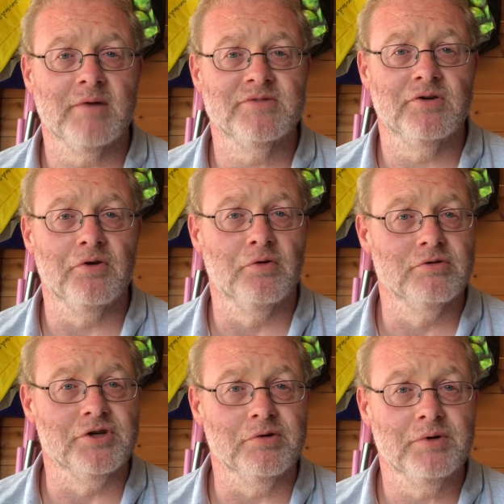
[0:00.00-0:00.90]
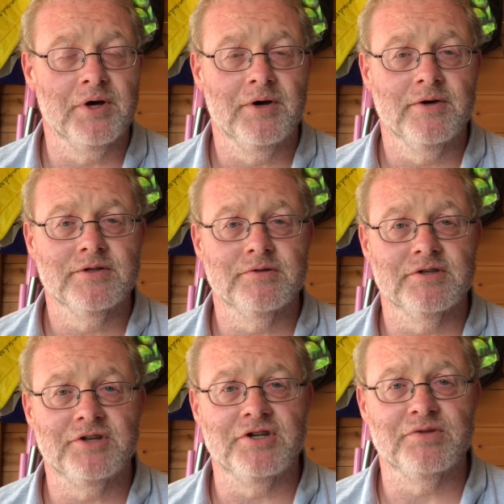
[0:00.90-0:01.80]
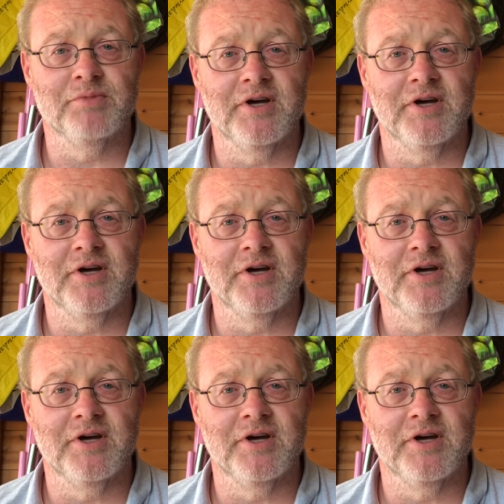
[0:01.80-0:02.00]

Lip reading: it comes on your audio. So a station